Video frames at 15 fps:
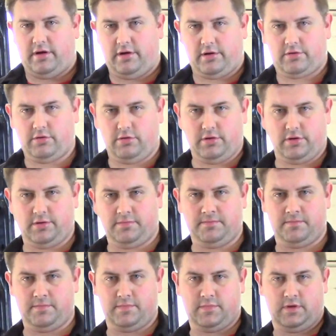intercooler.
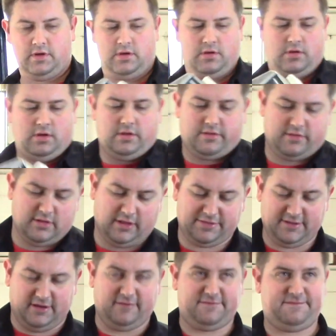It's
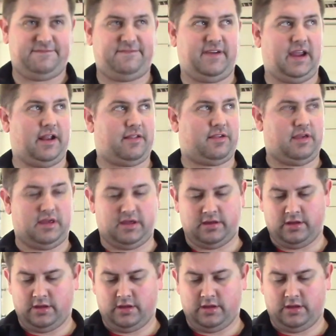nothing fancy.